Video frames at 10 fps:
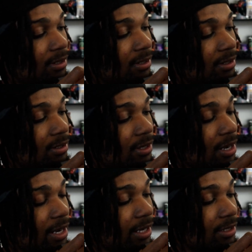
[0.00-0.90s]
All
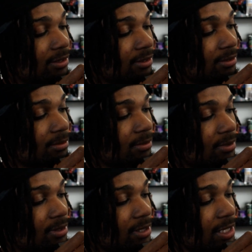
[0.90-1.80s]
right,
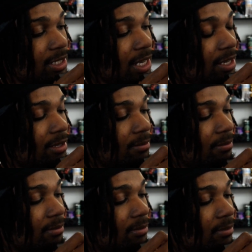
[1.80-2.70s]
let's say
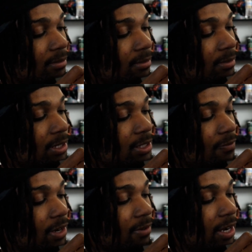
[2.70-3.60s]
this defender
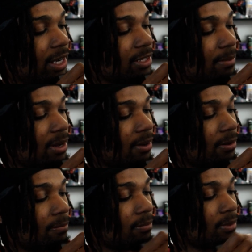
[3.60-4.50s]
right here at the ball.
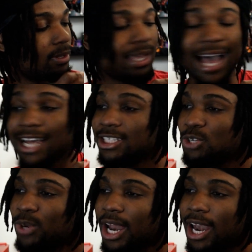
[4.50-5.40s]
I see what
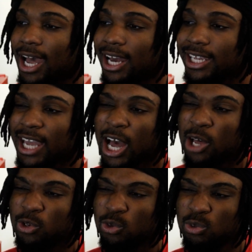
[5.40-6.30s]
a lot of y'all
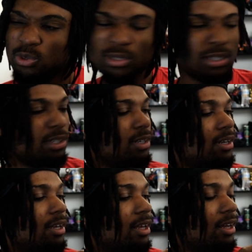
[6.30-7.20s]
do.
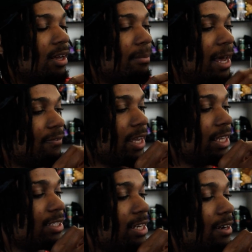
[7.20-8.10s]
Matter of fact, let's
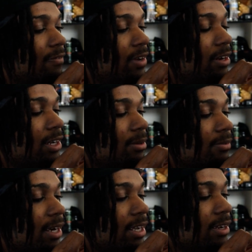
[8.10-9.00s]
say the defender comes right
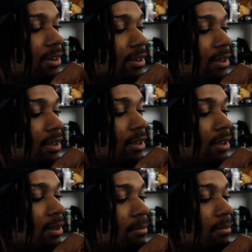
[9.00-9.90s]
here,
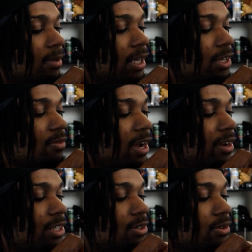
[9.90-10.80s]
and he's right here at this
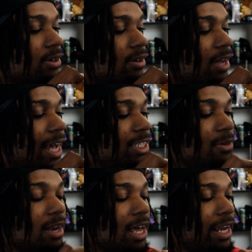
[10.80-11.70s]
corner. I see what a
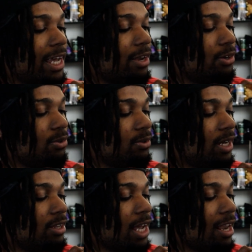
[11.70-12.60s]
lot of y'all do is
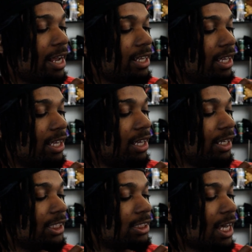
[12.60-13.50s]
y'all like to hug
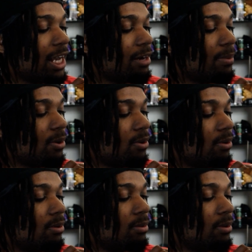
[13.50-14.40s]
this side of the pole.
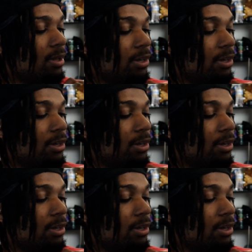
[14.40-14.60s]
Don't